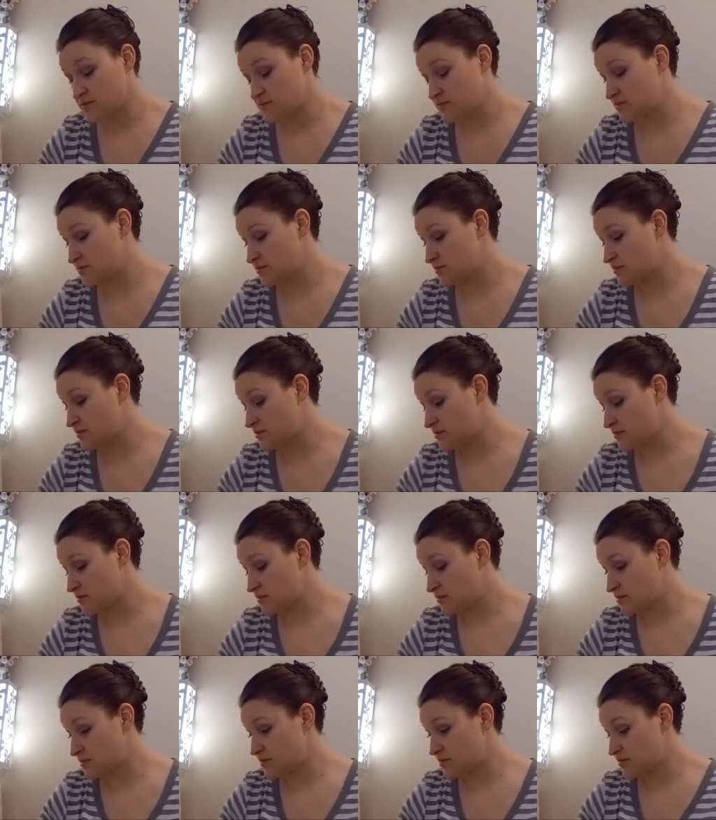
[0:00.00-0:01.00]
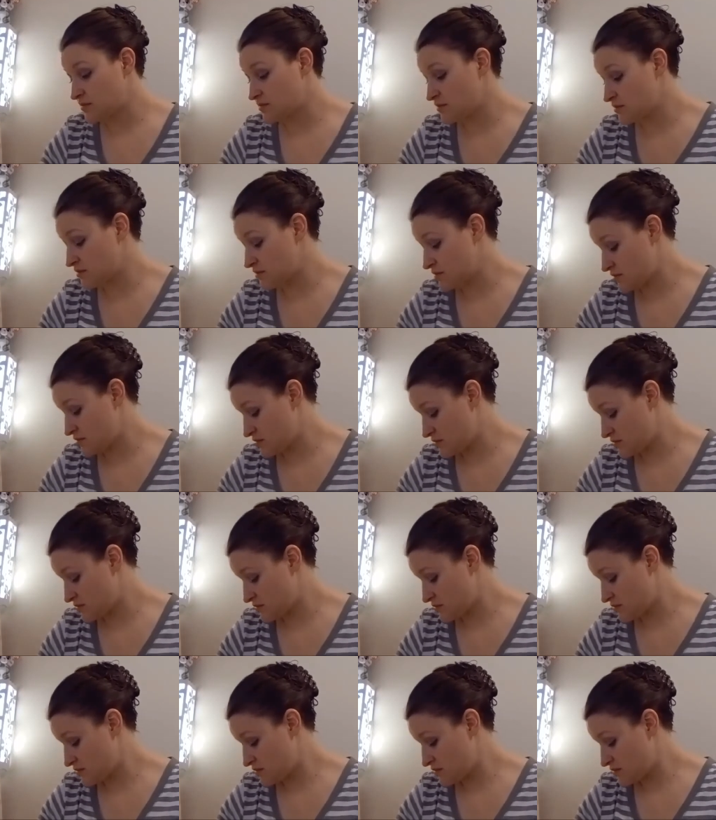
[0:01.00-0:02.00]

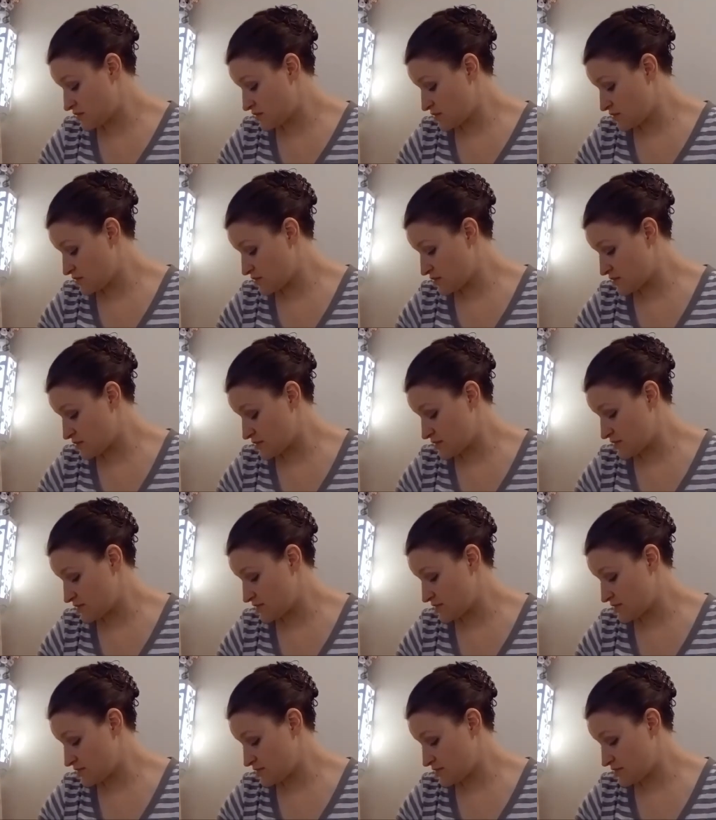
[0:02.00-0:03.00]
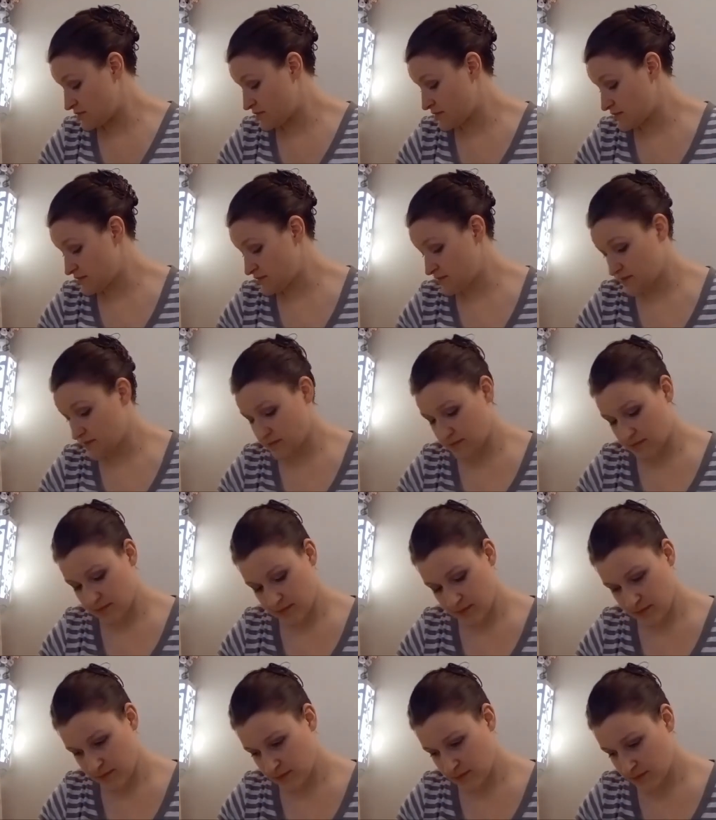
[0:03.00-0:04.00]

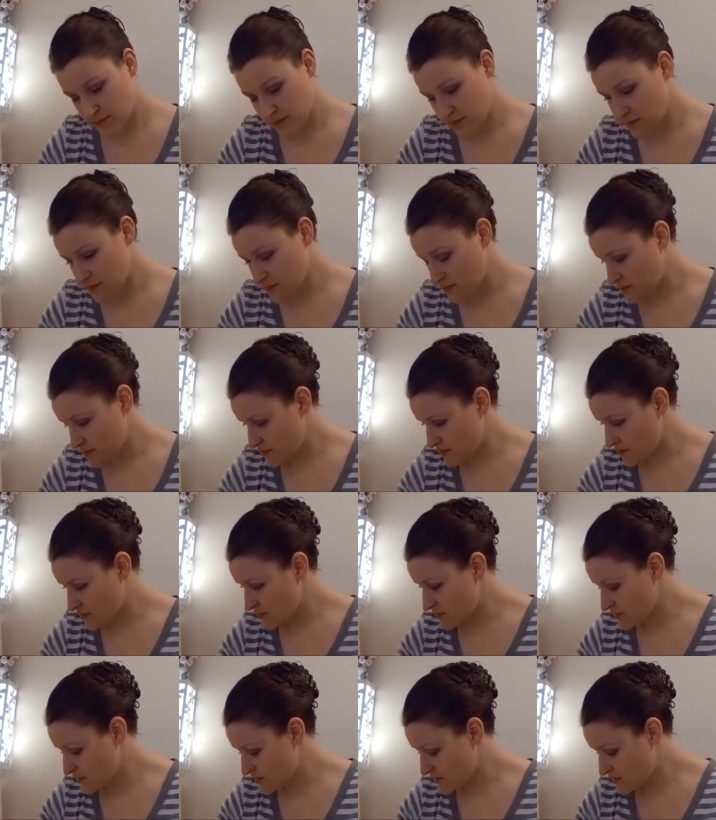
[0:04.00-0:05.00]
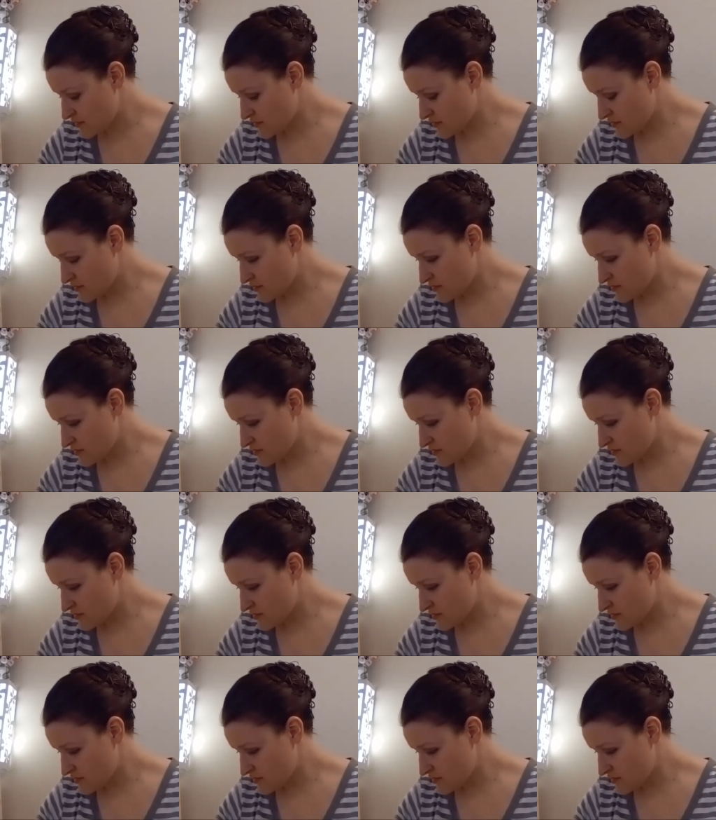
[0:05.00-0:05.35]
(silence)